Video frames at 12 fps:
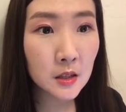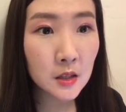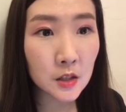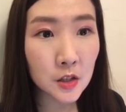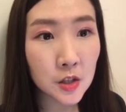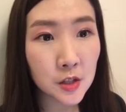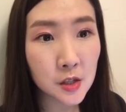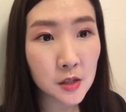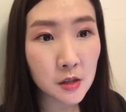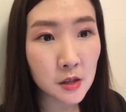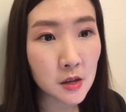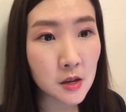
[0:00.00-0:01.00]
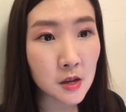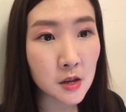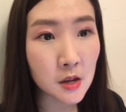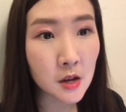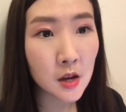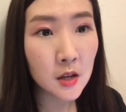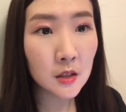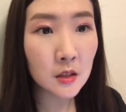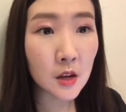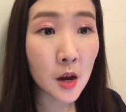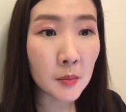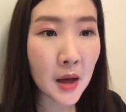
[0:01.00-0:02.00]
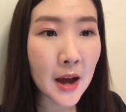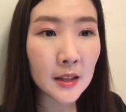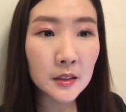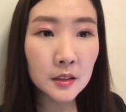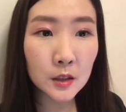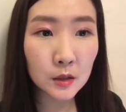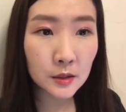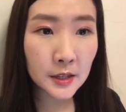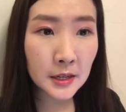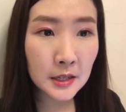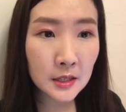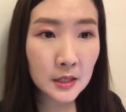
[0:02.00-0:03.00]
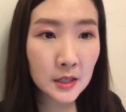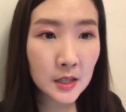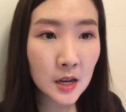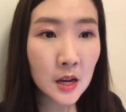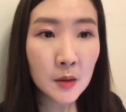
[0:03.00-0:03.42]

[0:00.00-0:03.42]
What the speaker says: such as the eyelid crease,